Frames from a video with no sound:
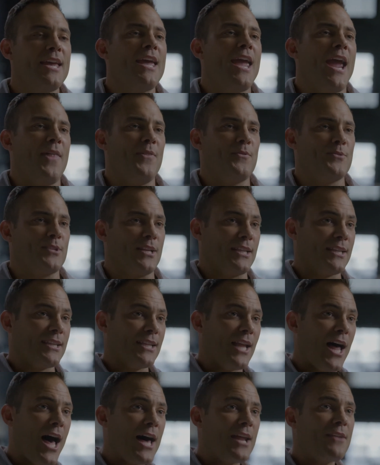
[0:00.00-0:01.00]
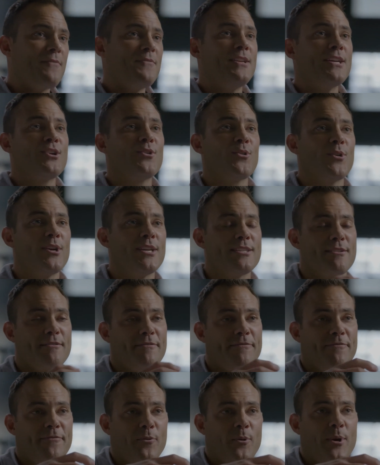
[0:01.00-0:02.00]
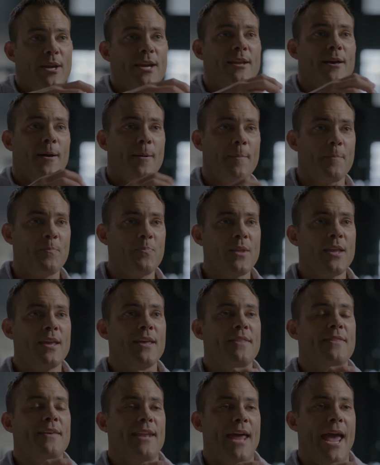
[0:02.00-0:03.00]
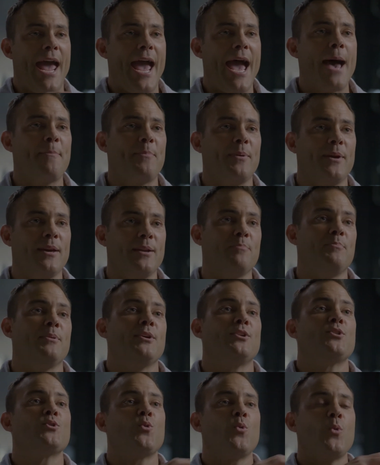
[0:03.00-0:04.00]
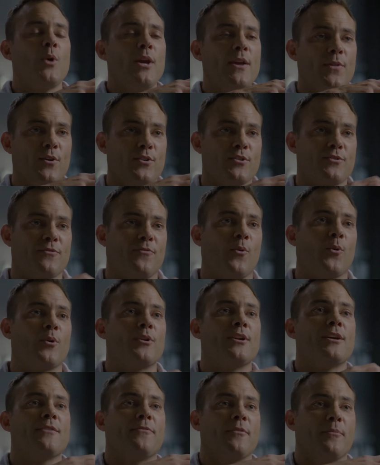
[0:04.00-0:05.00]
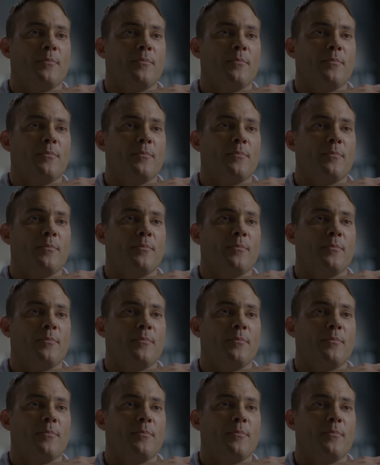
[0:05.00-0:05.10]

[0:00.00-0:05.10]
And there's a lot of degrees of freedom that happen between those 4 different